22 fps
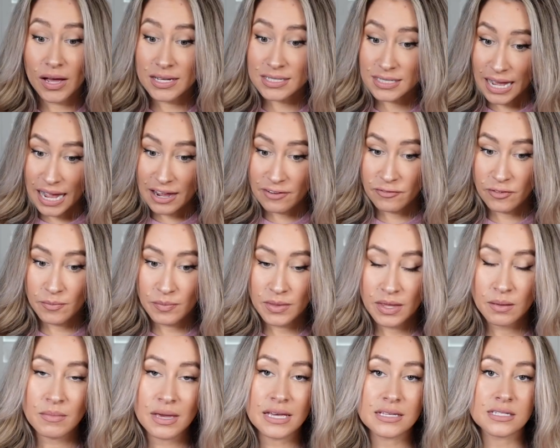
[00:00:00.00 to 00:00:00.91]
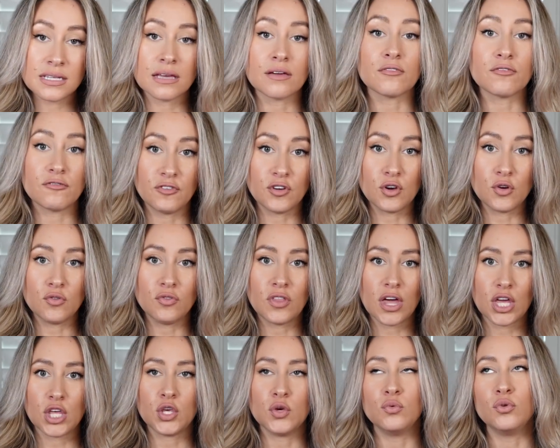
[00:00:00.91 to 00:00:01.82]
Aside from the amazing food
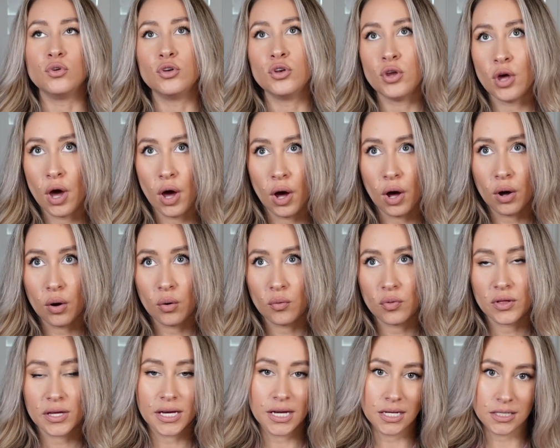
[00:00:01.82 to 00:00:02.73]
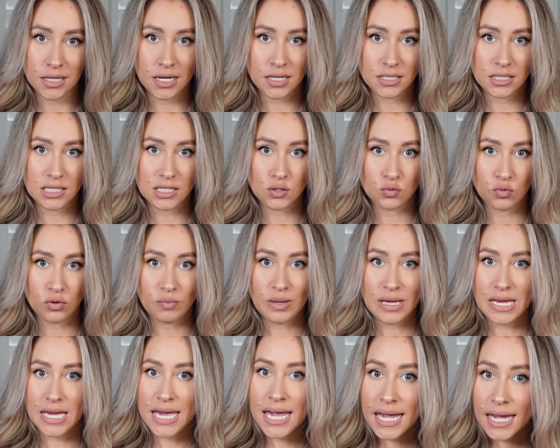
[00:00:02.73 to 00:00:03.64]
that you know the contestants would
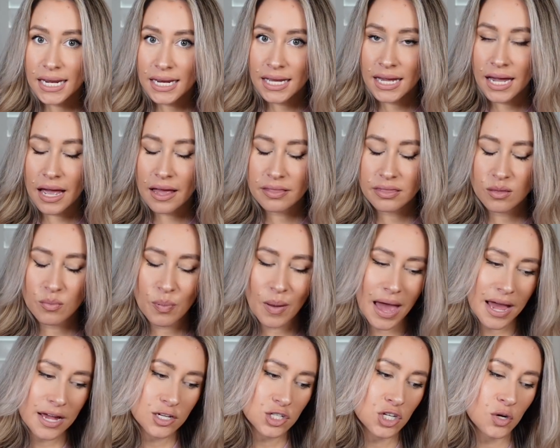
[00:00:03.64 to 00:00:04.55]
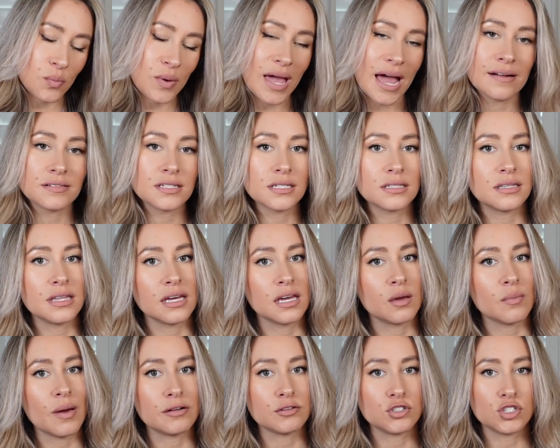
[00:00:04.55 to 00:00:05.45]
be eating at the pageant, we have to think
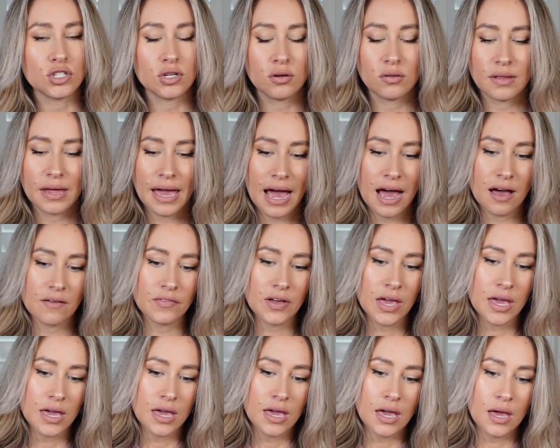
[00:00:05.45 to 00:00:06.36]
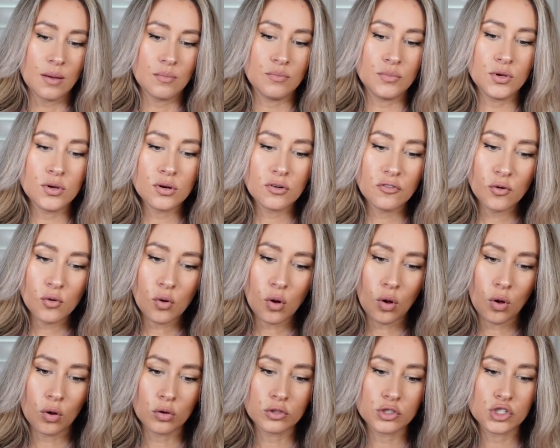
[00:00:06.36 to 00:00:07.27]
about too. They have beautiful
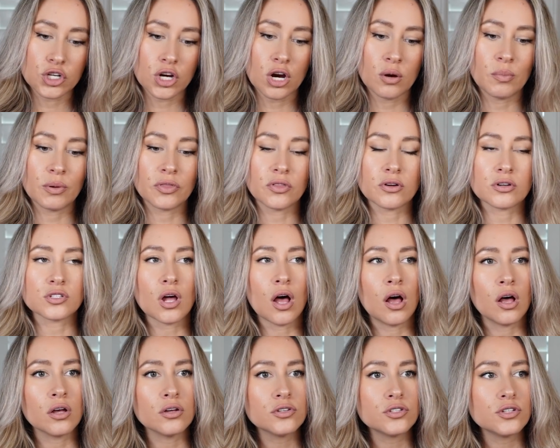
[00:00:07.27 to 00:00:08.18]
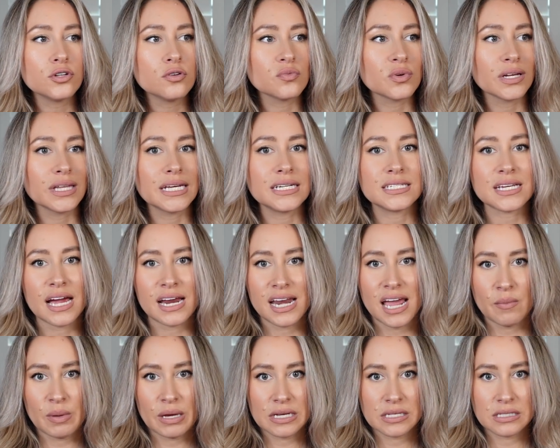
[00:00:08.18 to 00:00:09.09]
culture, but there's also really
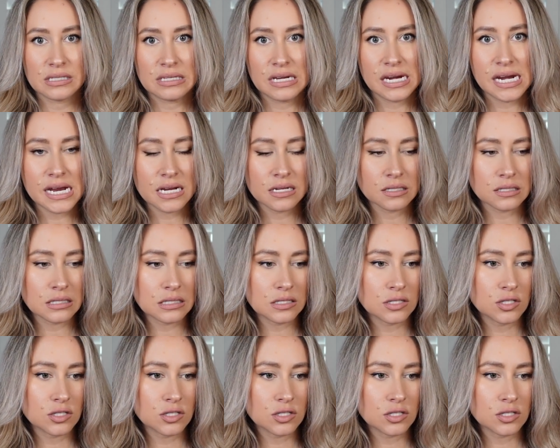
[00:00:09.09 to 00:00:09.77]
dynamic cities.